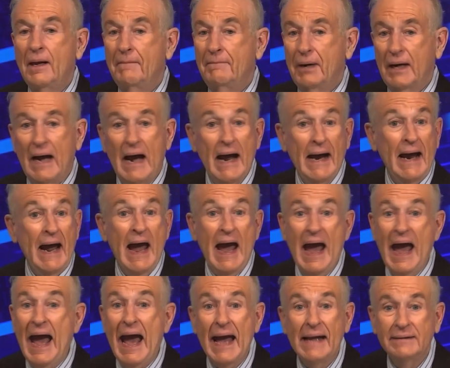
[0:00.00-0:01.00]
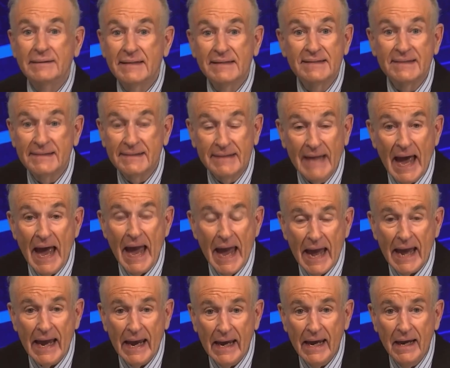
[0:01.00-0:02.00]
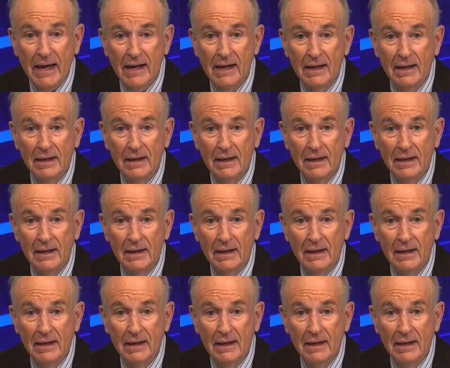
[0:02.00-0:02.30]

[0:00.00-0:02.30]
but I had to say